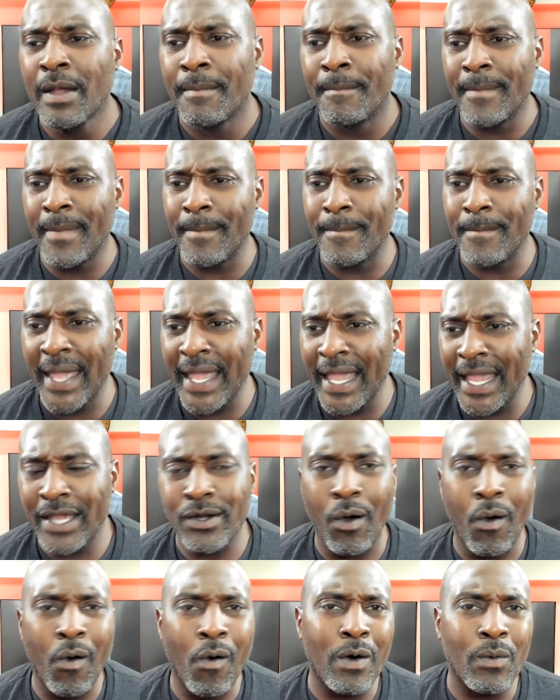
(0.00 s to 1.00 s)

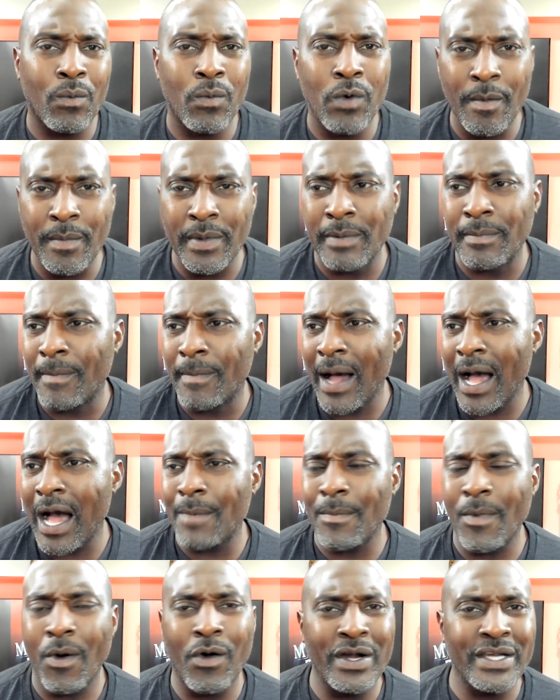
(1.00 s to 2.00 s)
man or woman
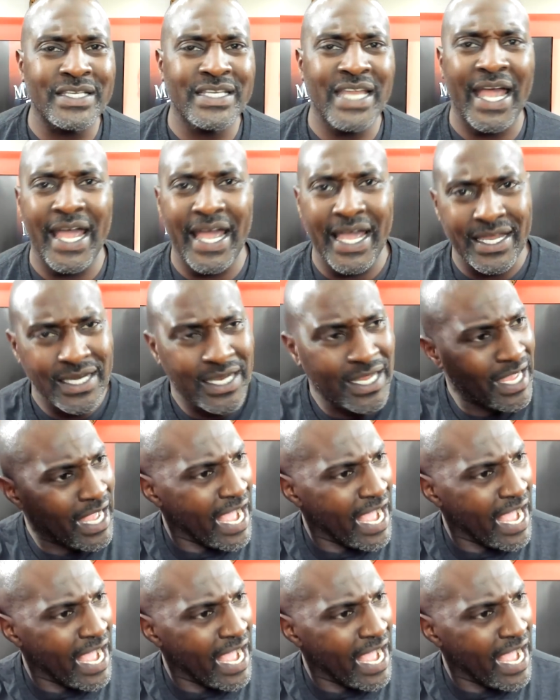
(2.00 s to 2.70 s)
mom or dad